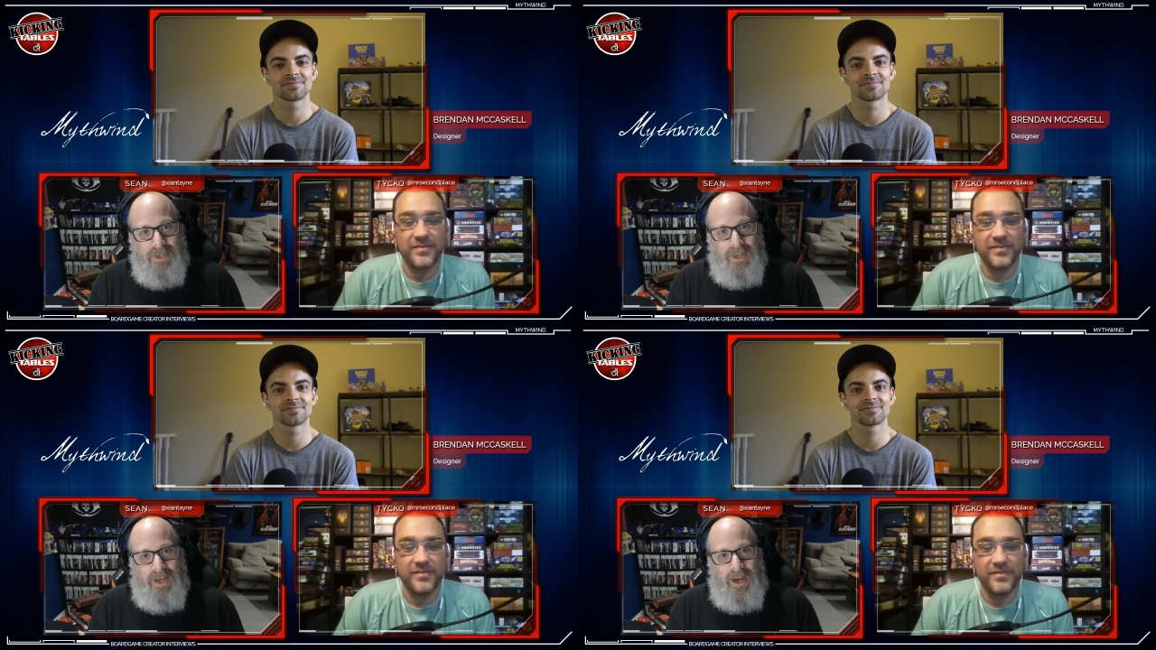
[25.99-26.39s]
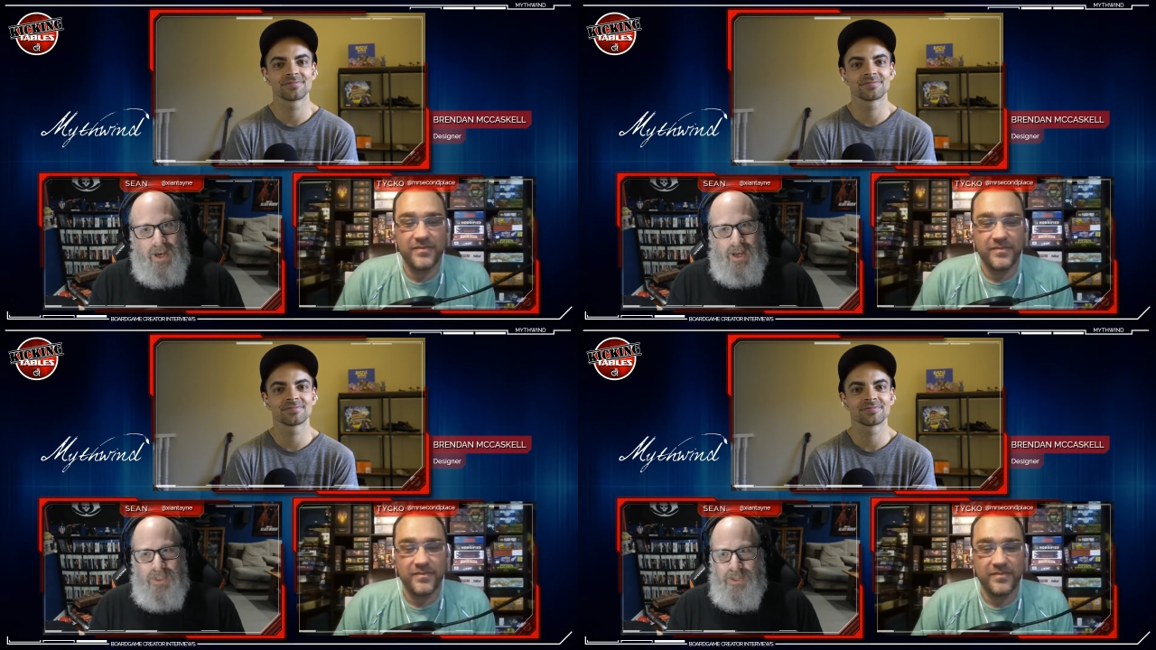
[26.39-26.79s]

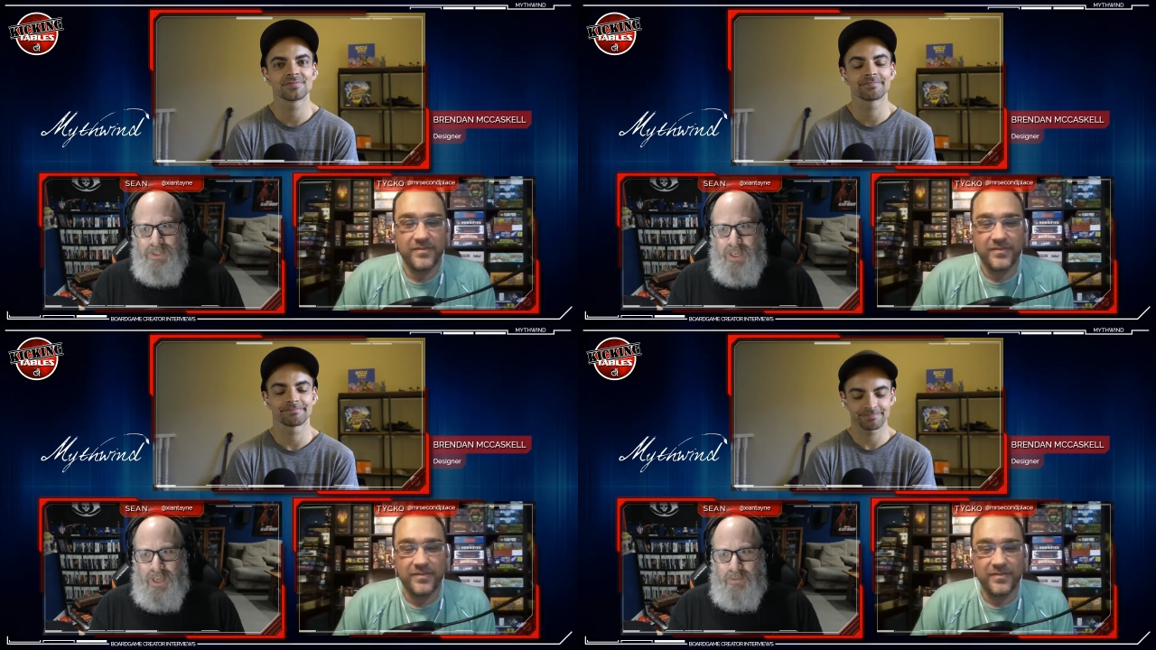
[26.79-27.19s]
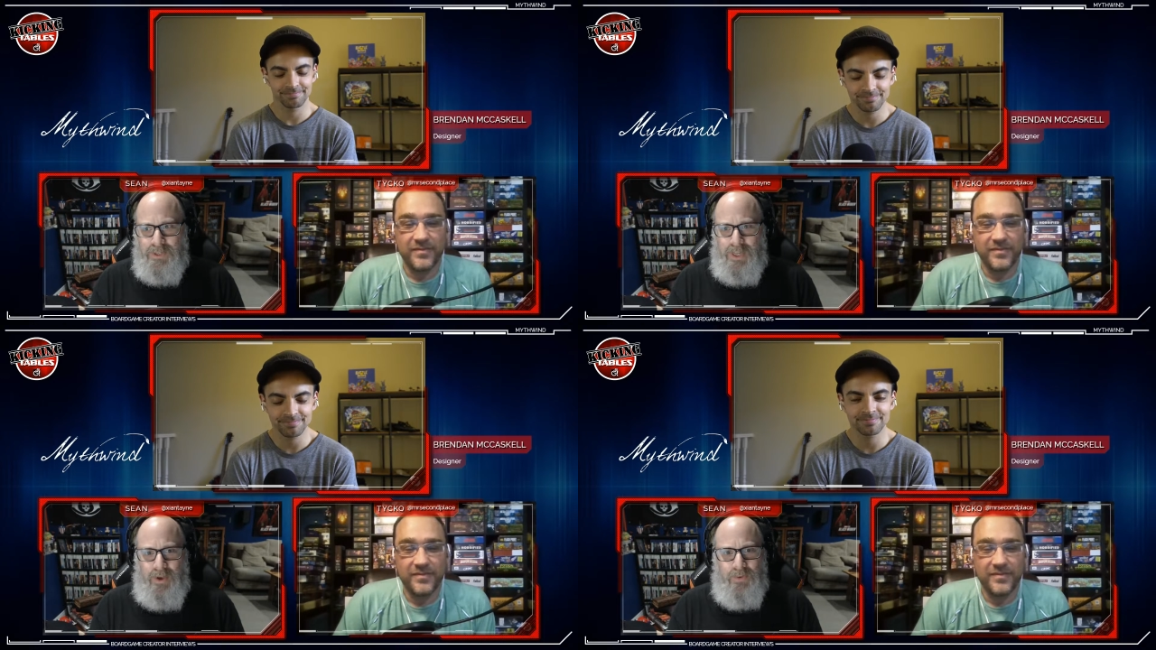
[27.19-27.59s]
Speaker 1: Uh, this game
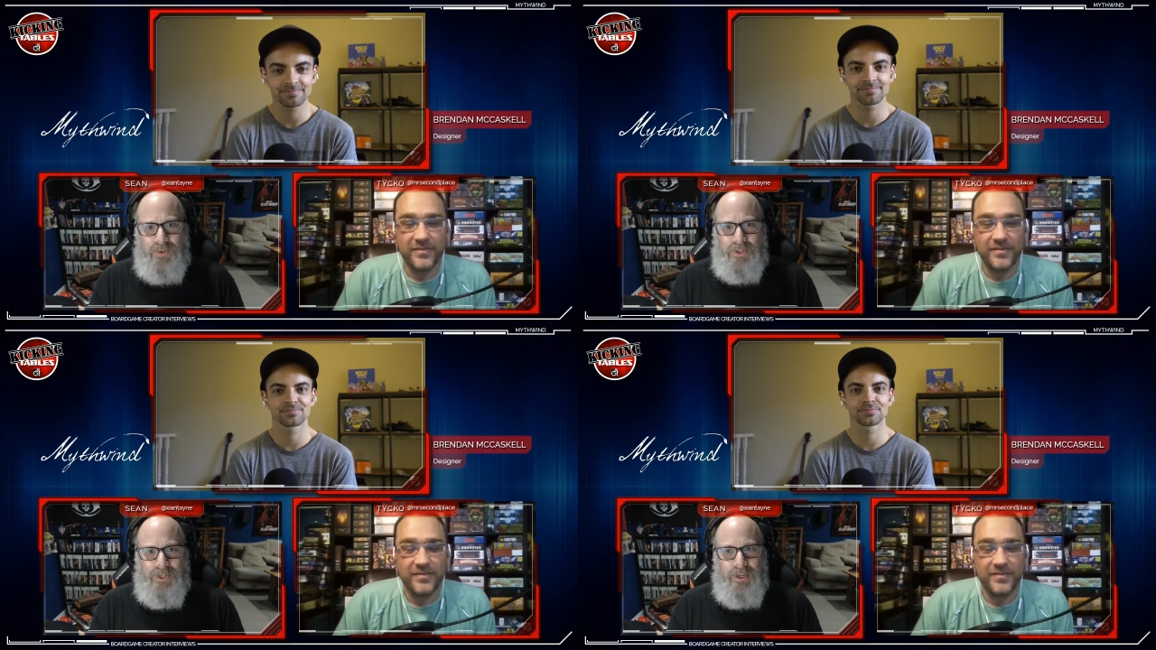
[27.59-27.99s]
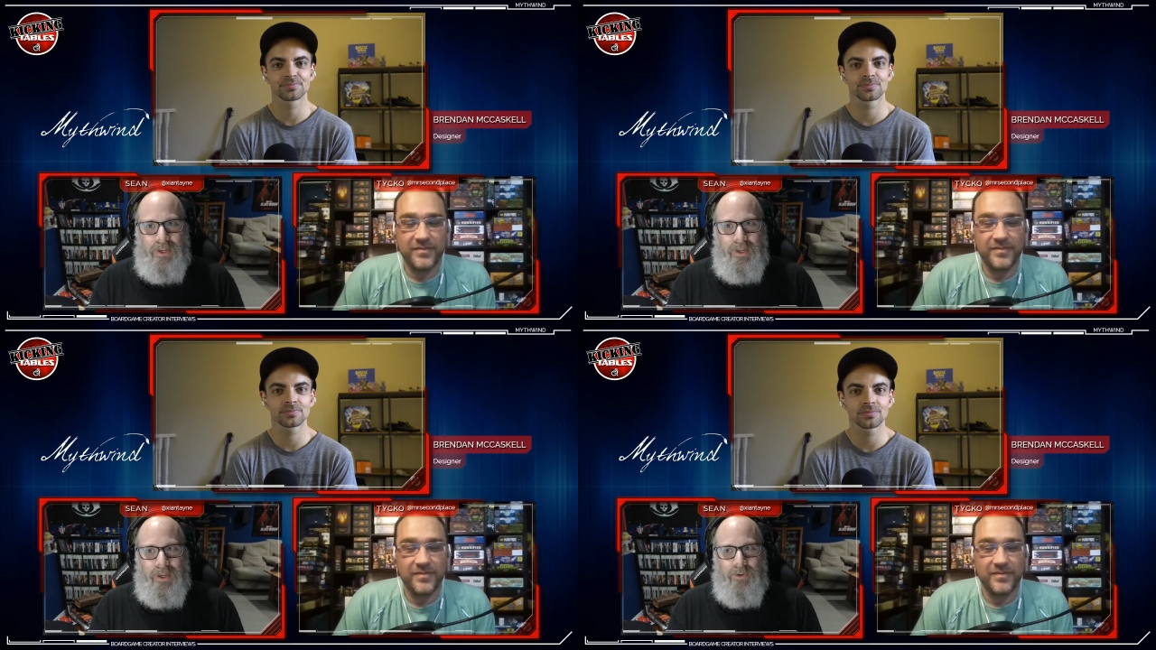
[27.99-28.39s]
sounds
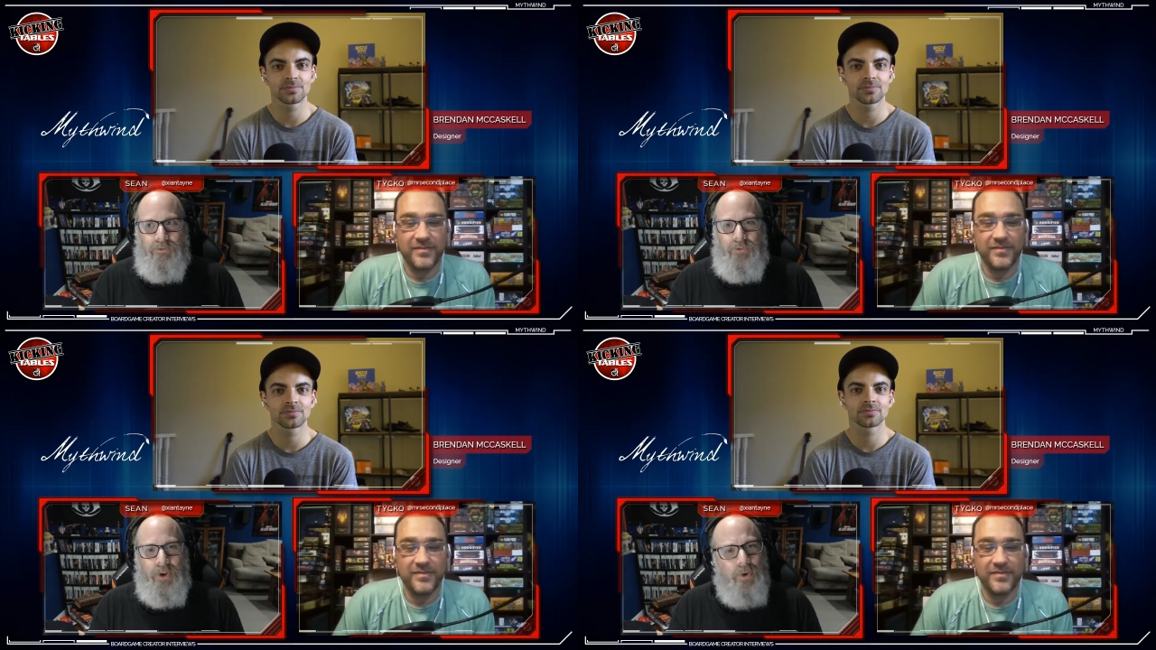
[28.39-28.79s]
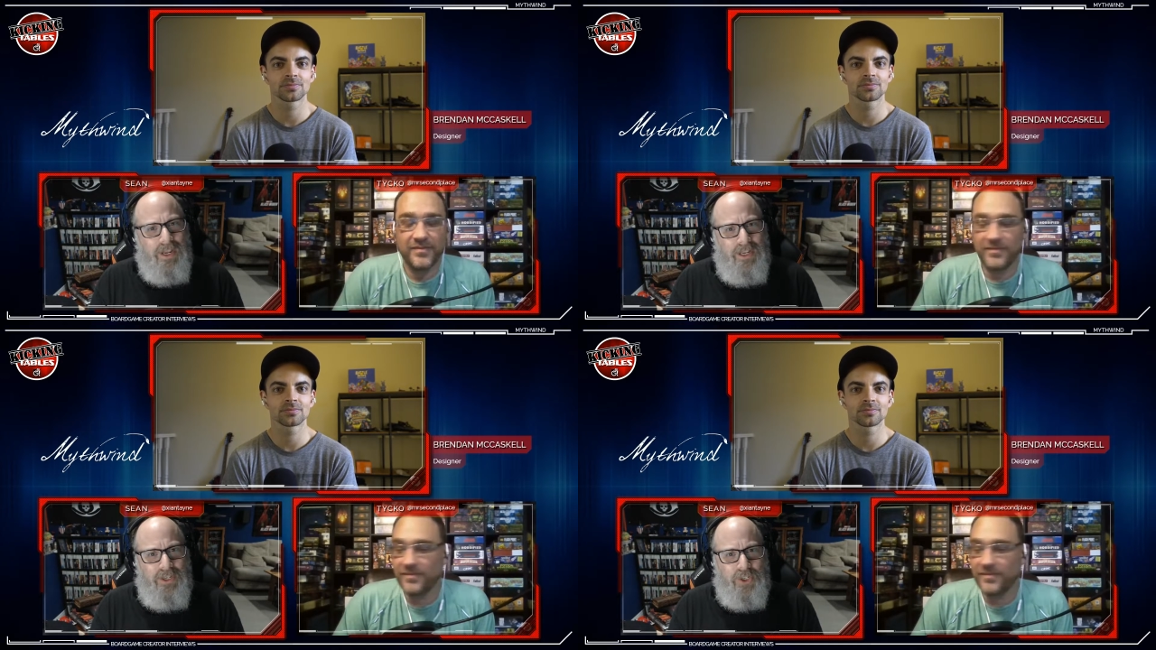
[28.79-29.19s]
very
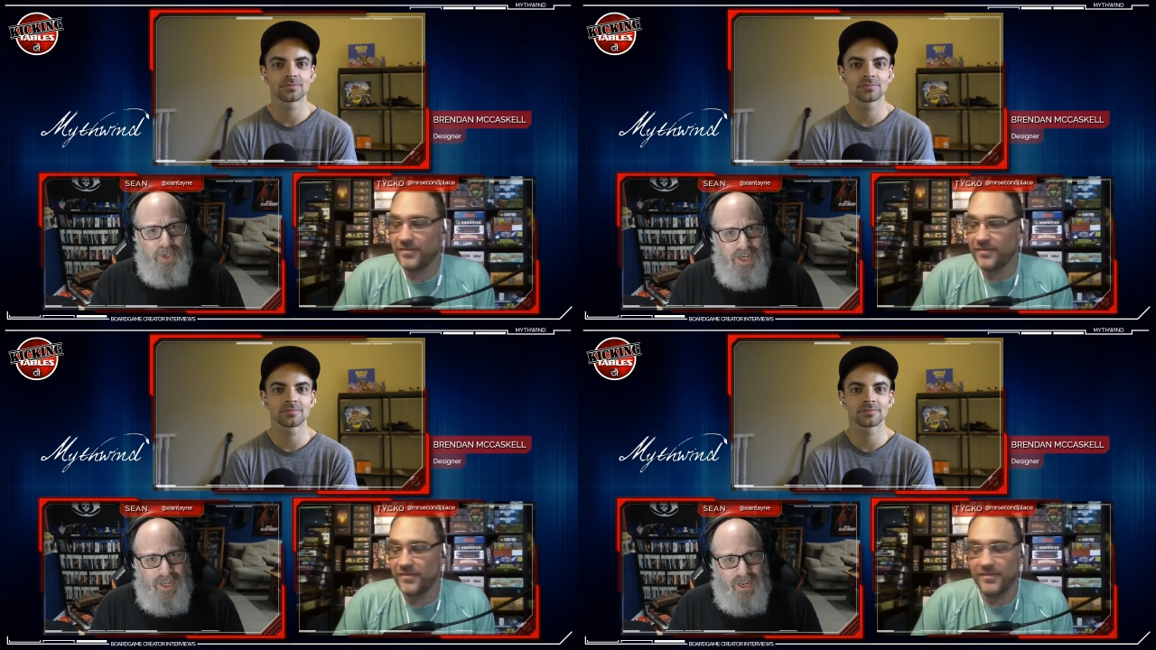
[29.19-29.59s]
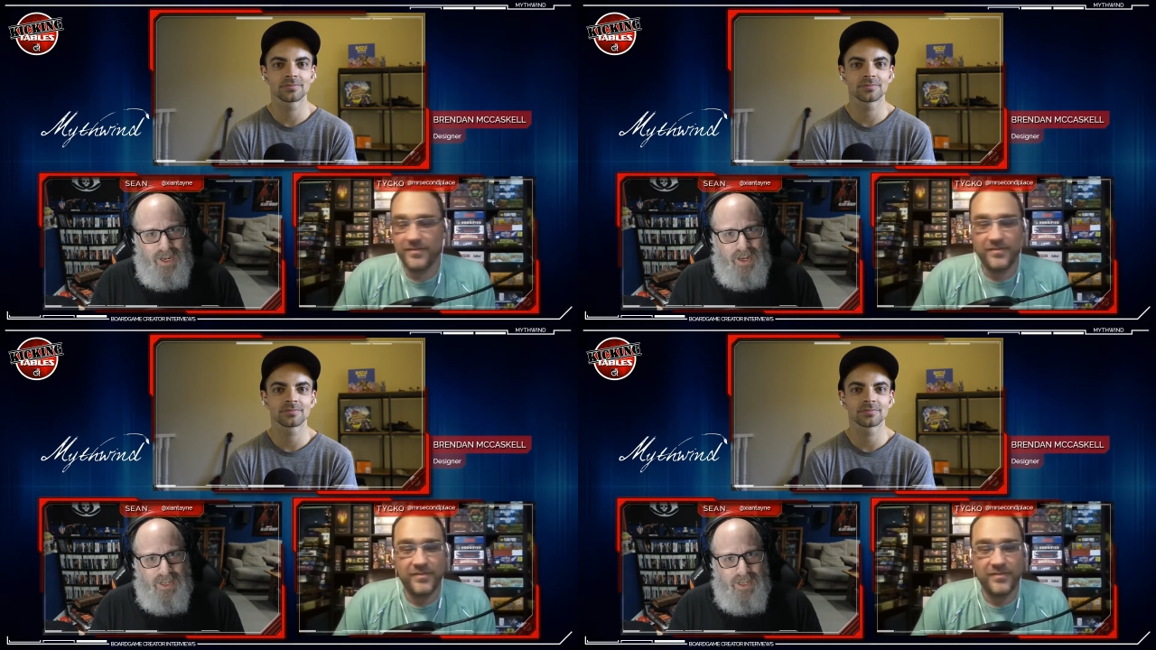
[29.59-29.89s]
intriguing.